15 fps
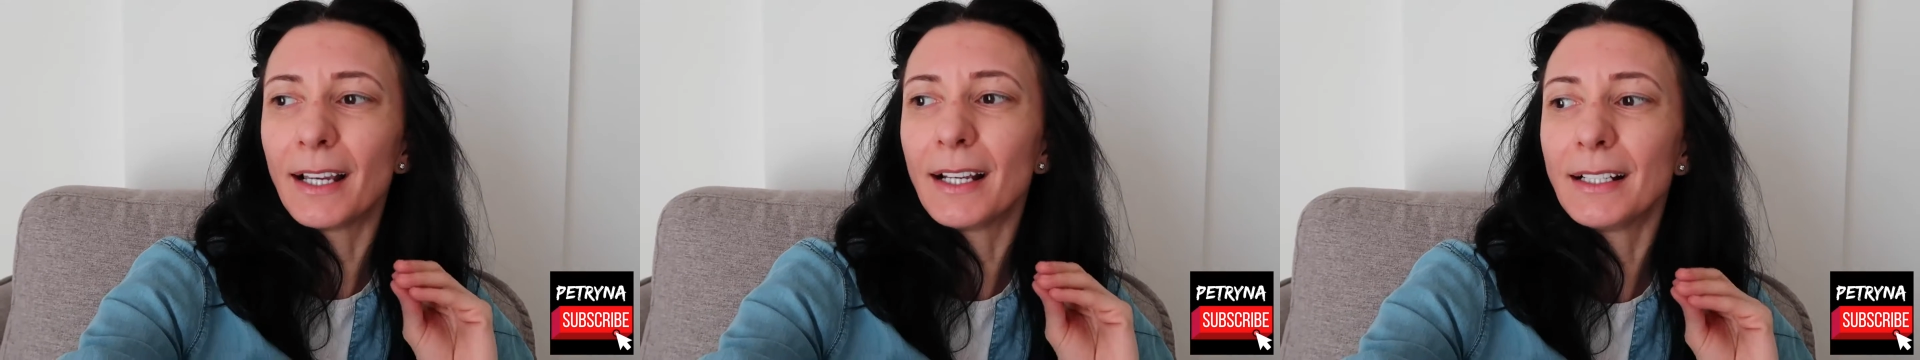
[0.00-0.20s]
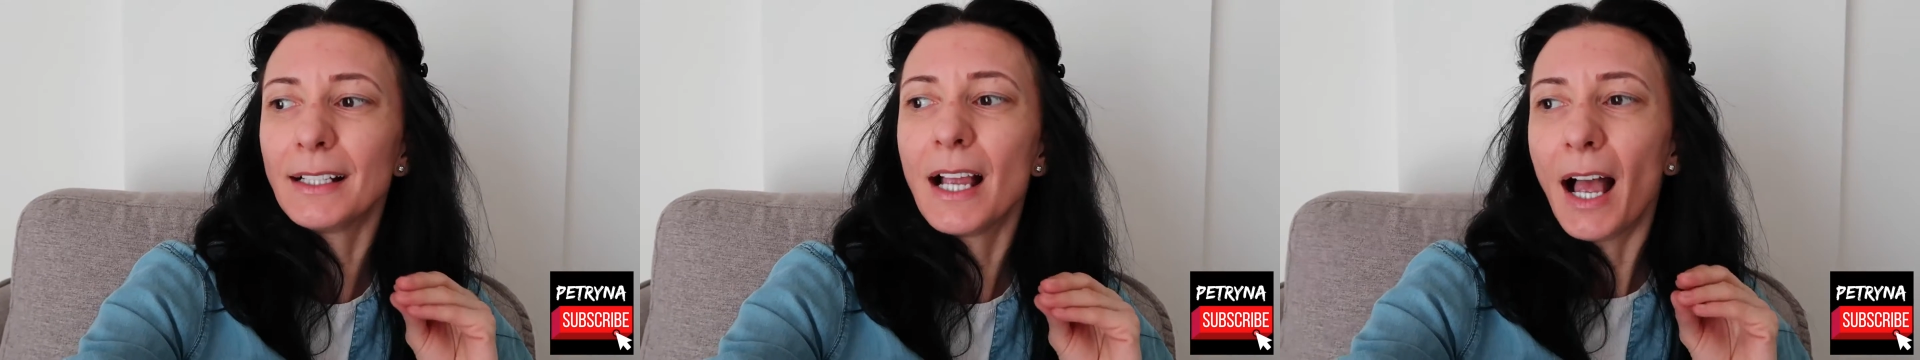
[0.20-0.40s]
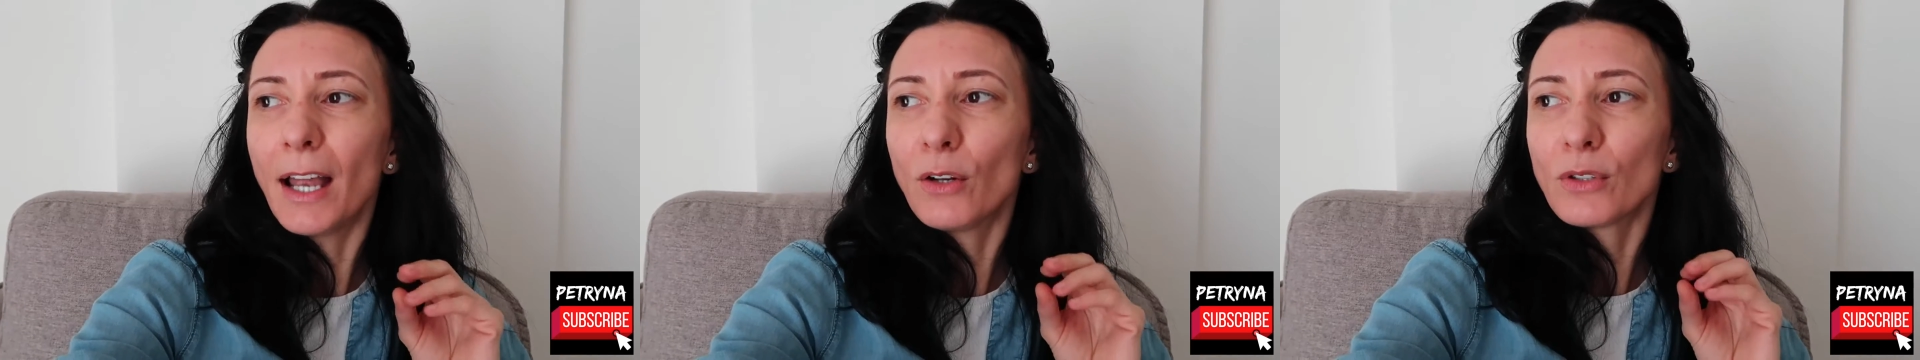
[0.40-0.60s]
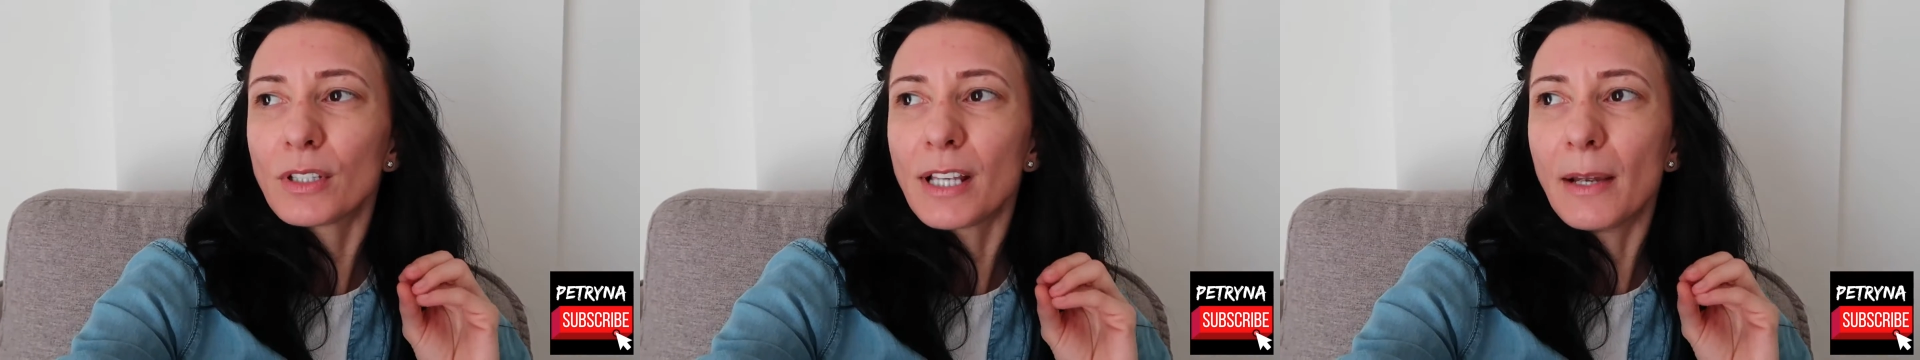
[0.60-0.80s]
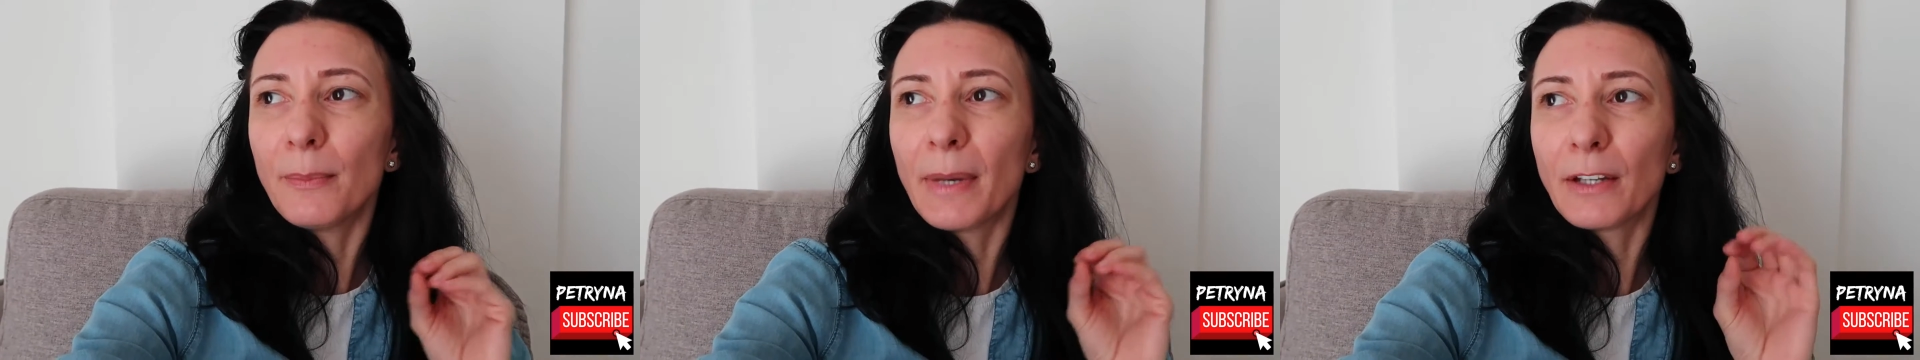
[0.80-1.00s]
And I all
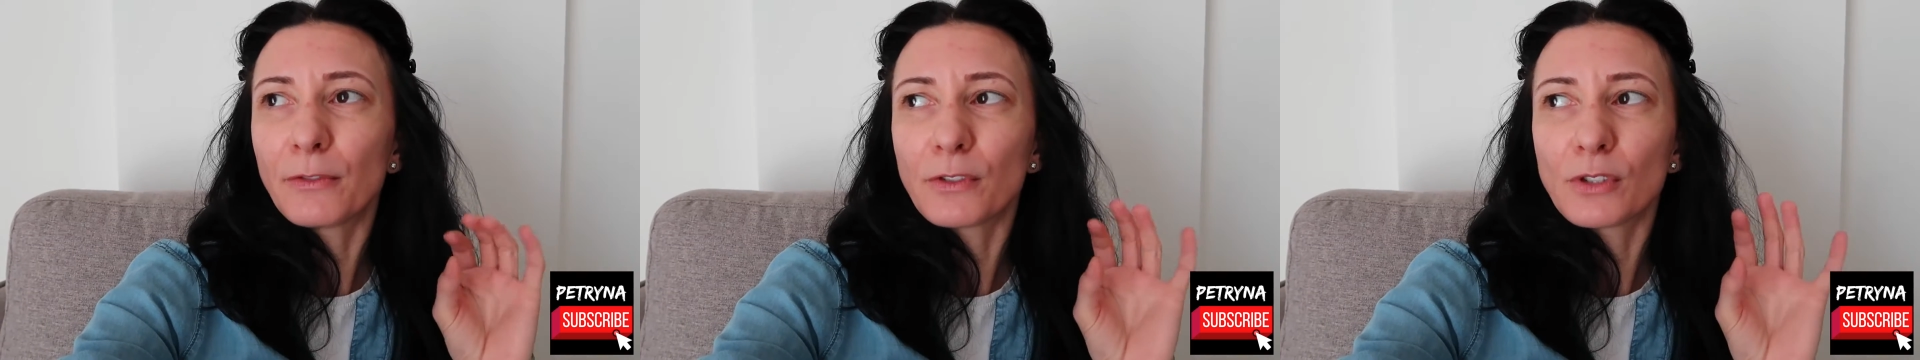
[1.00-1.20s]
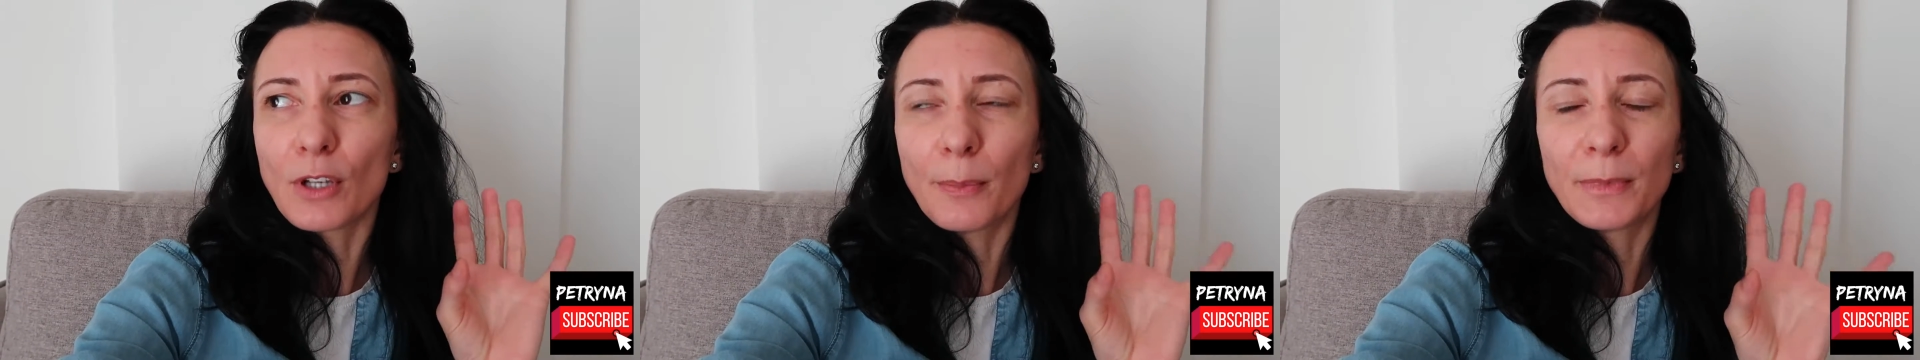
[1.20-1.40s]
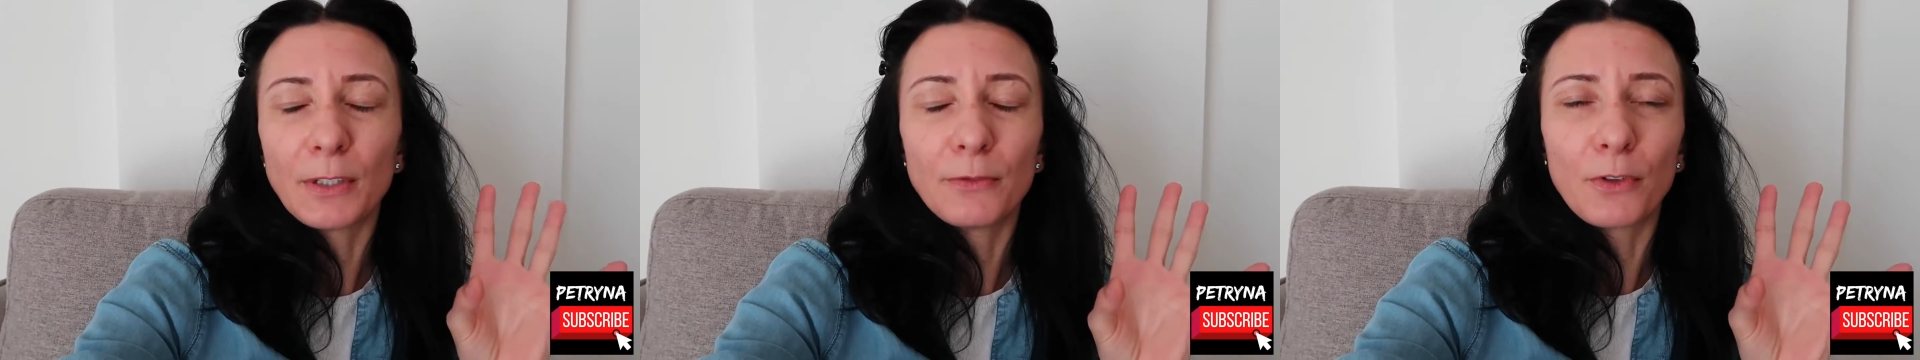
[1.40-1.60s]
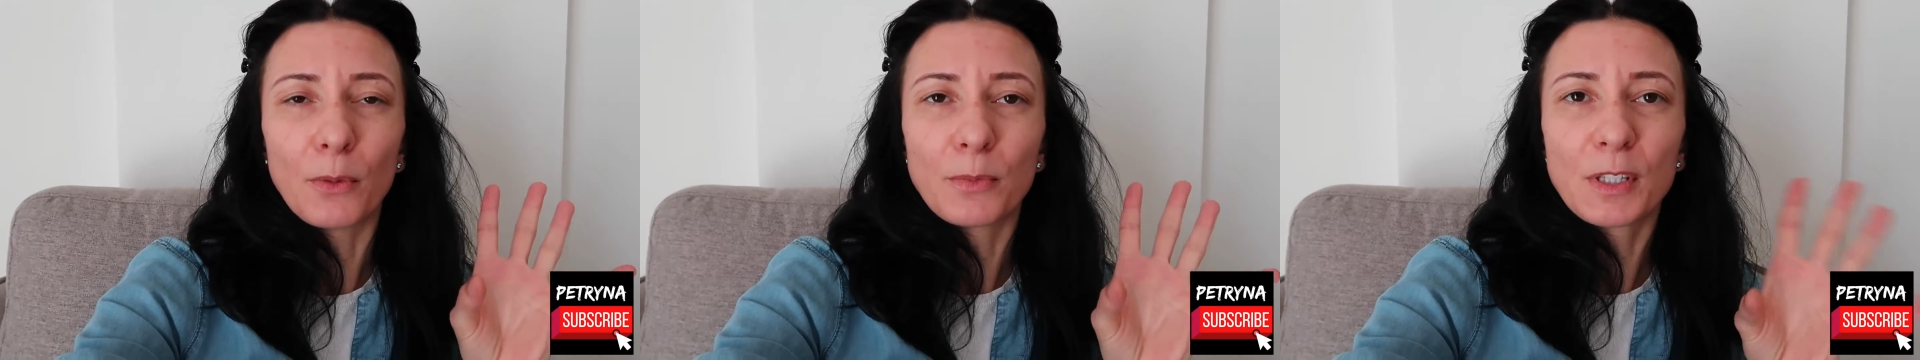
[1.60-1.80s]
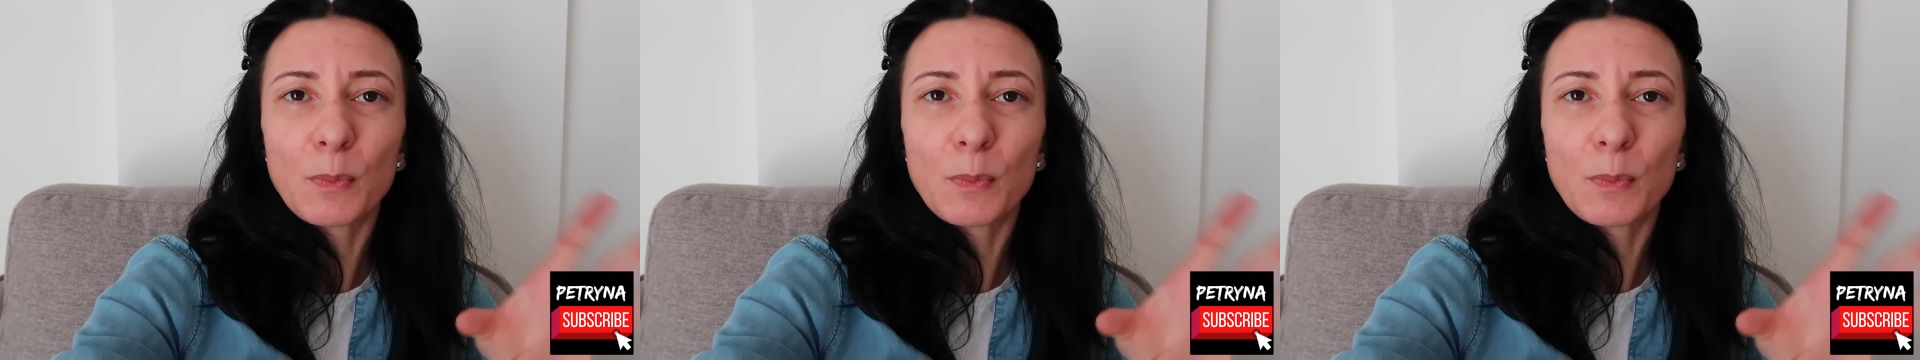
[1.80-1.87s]
the time buy something from